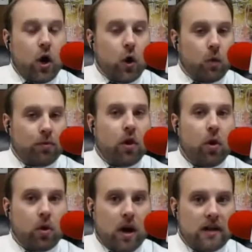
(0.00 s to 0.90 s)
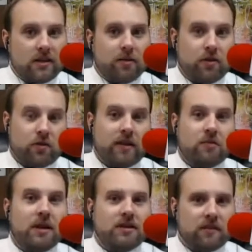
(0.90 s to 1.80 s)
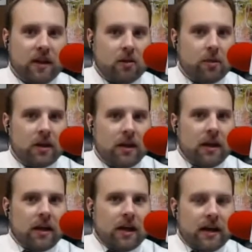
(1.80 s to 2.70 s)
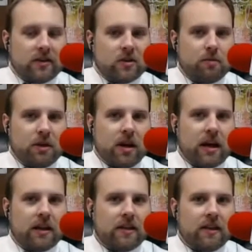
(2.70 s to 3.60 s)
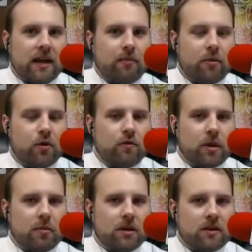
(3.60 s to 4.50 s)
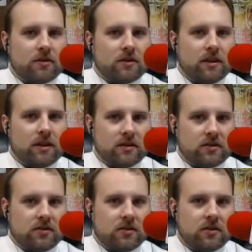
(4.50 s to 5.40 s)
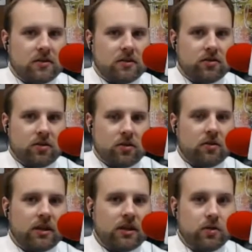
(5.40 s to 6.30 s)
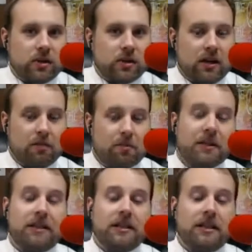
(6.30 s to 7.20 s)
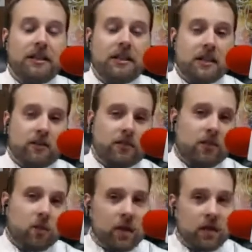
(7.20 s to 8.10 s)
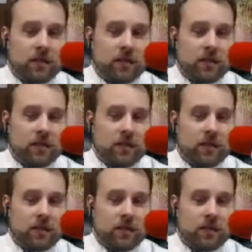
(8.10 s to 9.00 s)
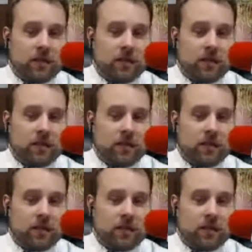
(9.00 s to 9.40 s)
the whole concept of strengths-based development kind of spearheaded that movement, because it is certainly a revolution and completely different the way things were 50 years ago.